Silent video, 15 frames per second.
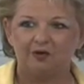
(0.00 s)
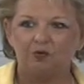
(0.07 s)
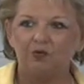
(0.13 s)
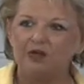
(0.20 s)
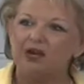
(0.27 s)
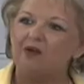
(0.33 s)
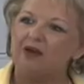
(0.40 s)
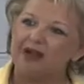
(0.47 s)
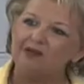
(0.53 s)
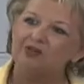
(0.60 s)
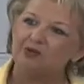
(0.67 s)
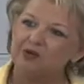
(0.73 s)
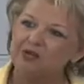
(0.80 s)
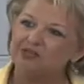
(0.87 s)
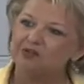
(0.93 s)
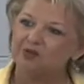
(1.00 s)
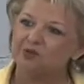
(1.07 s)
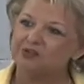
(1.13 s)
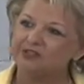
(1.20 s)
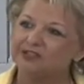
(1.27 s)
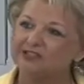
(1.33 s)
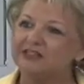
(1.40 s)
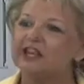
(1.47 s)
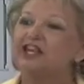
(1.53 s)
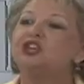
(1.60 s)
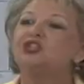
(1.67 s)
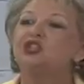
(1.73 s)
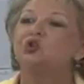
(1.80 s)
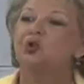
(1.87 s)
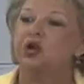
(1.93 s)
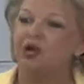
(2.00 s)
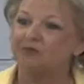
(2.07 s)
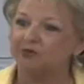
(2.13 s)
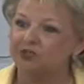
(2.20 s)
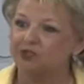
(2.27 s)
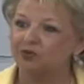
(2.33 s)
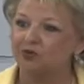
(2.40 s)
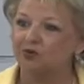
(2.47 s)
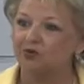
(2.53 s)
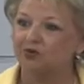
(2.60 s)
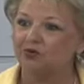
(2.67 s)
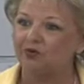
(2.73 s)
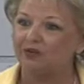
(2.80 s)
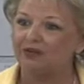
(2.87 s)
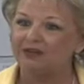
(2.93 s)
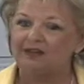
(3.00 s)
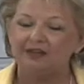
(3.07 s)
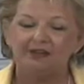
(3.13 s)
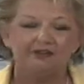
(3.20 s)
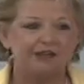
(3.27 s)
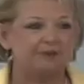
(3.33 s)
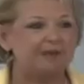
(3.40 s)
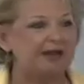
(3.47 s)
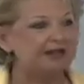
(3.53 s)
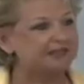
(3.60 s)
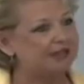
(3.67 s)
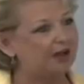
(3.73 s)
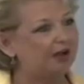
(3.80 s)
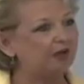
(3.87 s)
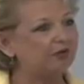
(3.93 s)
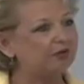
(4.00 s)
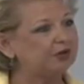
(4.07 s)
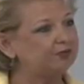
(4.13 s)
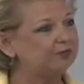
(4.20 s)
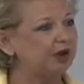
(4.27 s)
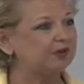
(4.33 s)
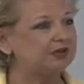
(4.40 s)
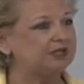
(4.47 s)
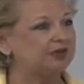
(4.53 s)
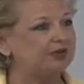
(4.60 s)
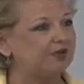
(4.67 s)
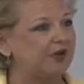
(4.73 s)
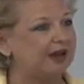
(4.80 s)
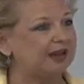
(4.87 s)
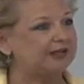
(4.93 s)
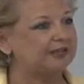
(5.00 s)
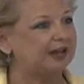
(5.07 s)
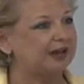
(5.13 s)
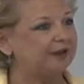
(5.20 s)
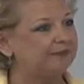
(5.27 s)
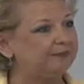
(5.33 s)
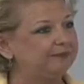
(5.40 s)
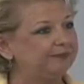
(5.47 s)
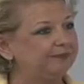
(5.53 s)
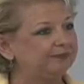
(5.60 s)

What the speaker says: We don't have the resources to come to school. They passed all components of the grad exam,